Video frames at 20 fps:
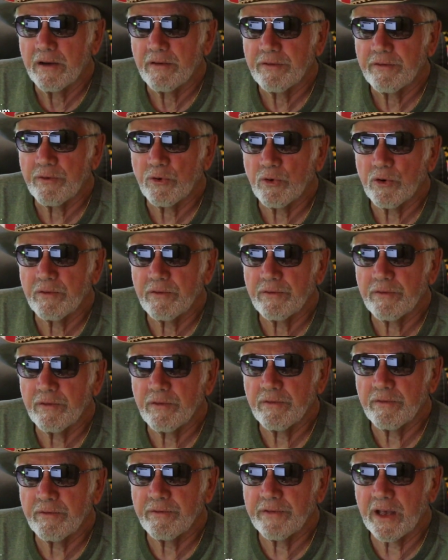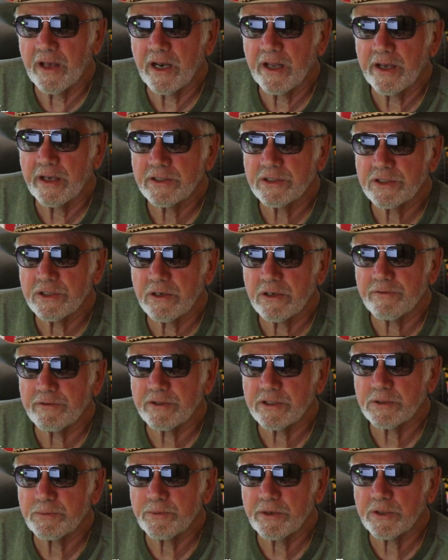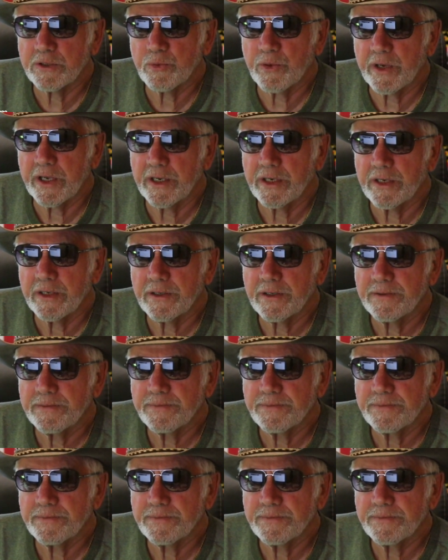for valet service between